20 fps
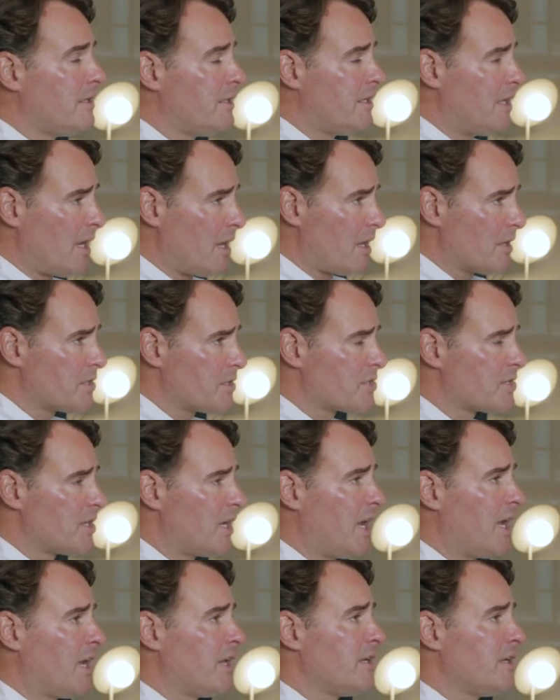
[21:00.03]
Yes,
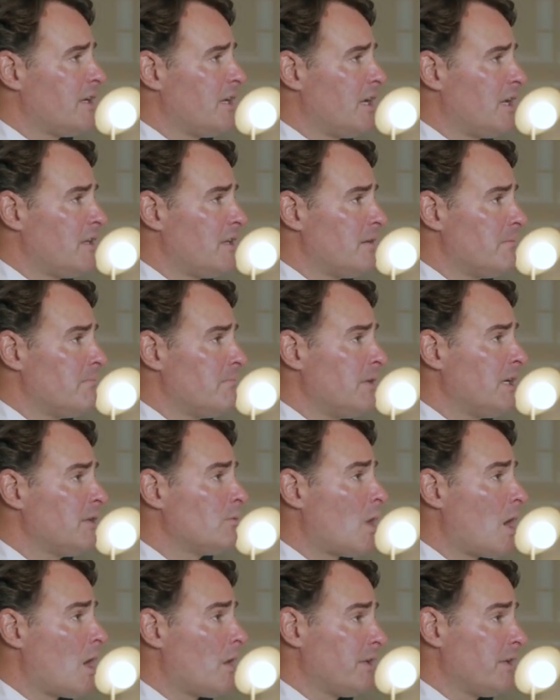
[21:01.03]
and in the
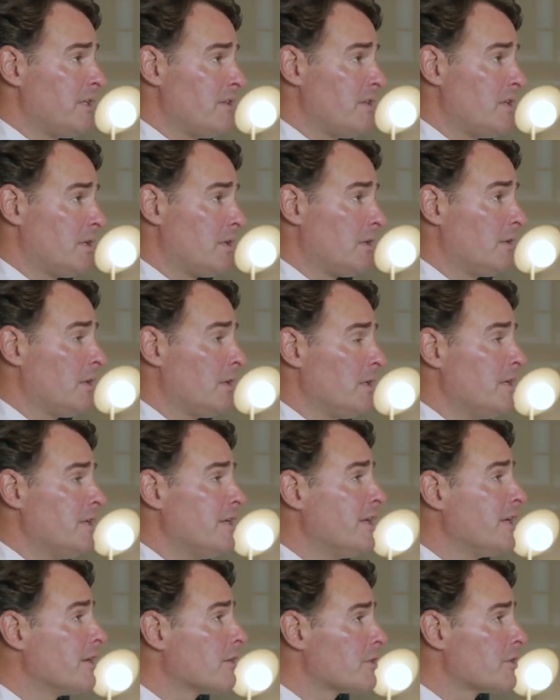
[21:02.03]
meanwhile, in the
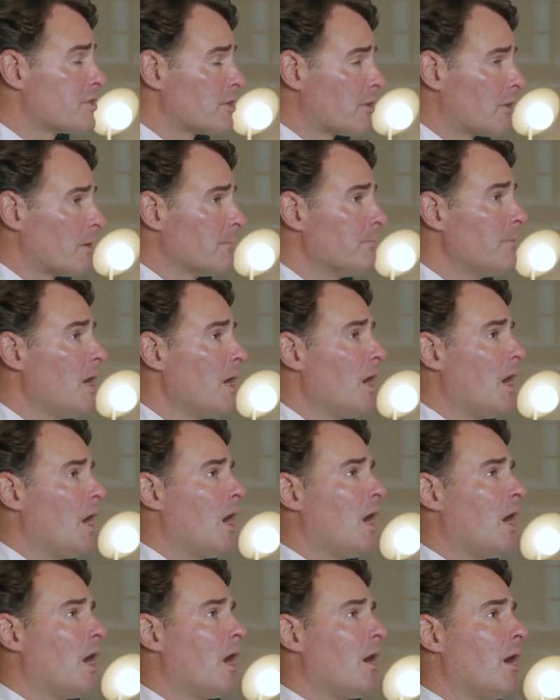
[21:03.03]
near term,
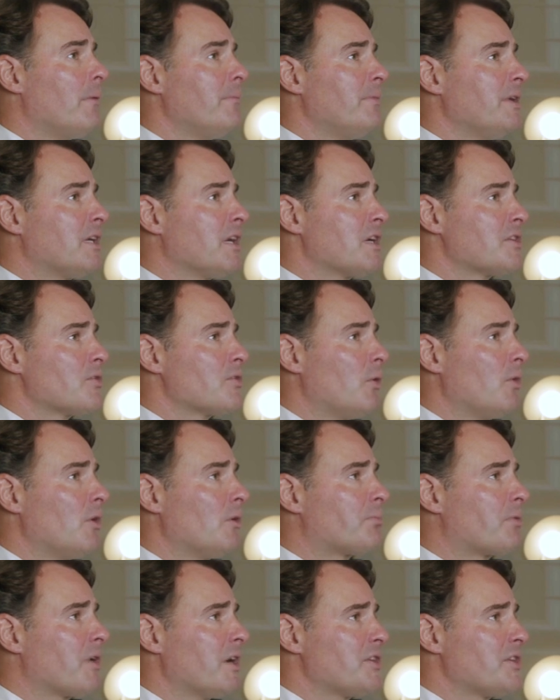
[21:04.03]
because oil
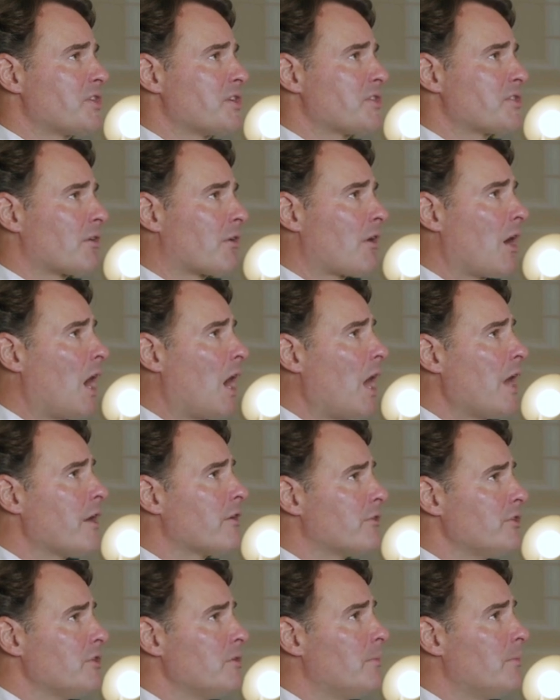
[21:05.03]
prices are
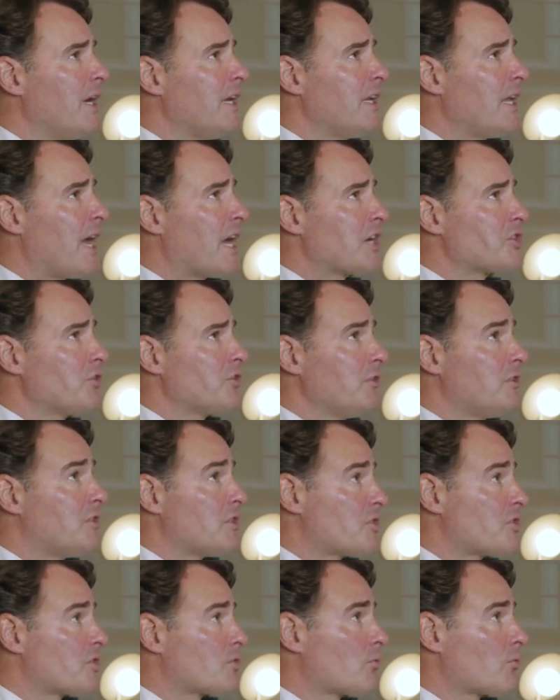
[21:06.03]
higher, you might actually
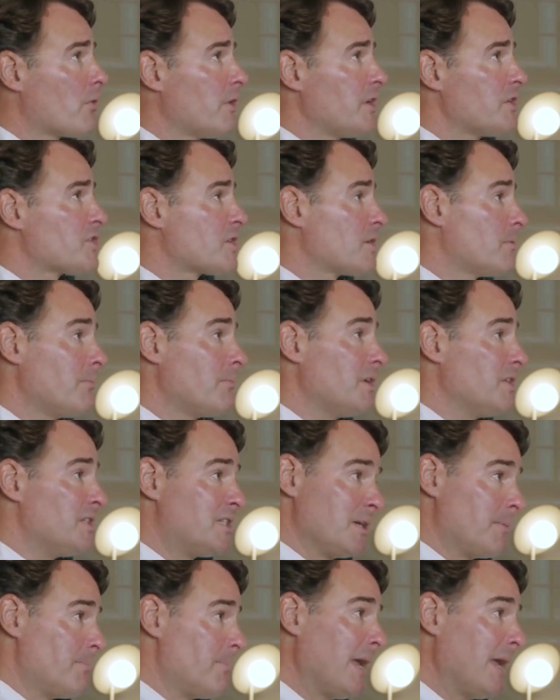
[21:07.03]
destroy some
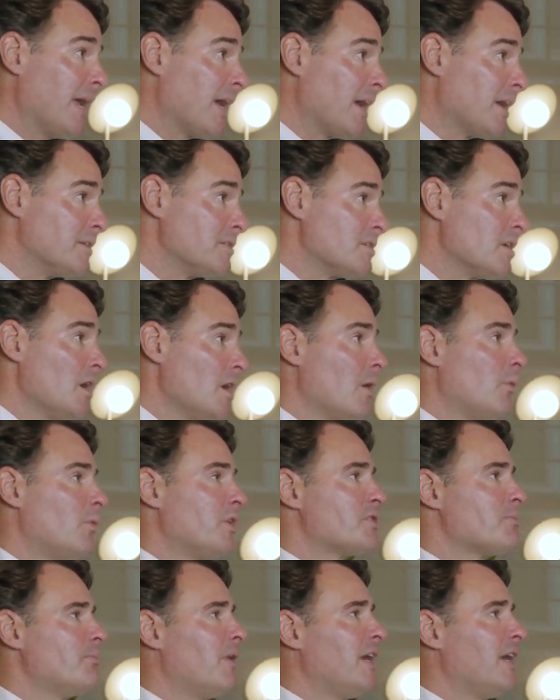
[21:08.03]
demand,
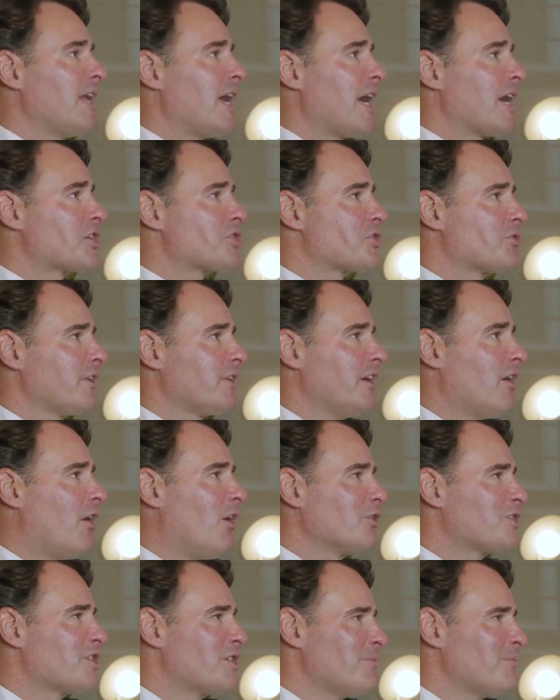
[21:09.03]
which might actually
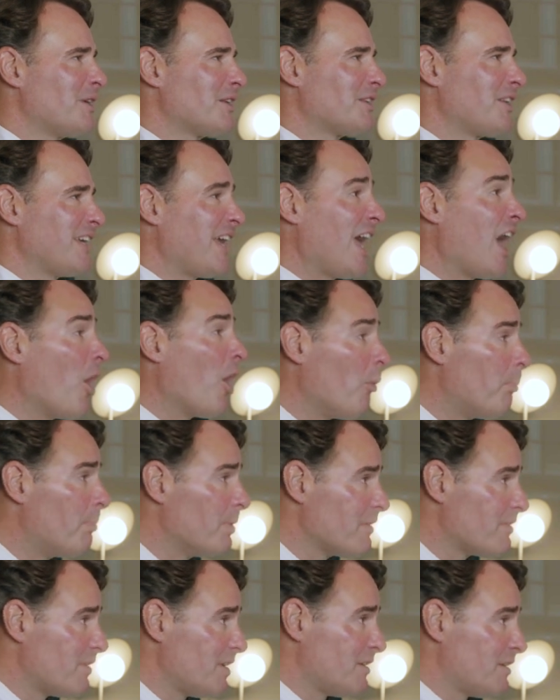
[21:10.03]
ultimately help
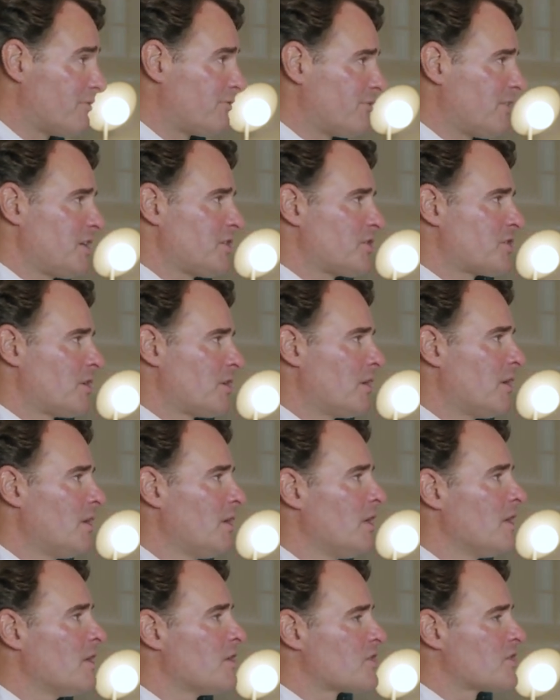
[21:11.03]
the inflation
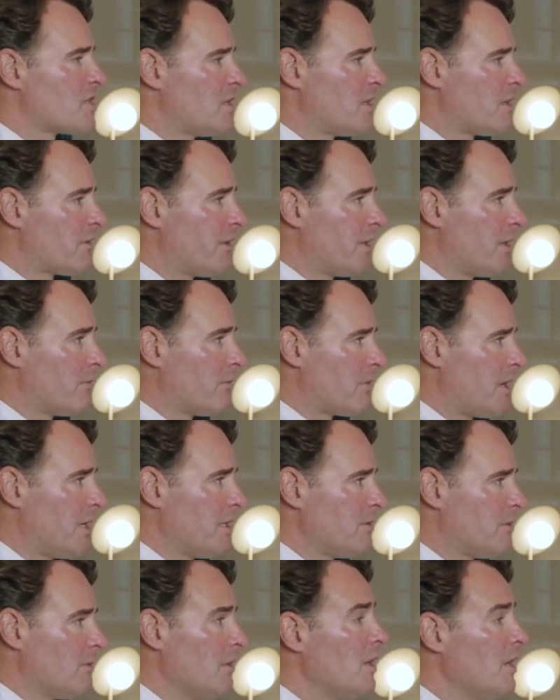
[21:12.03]
scenario, right?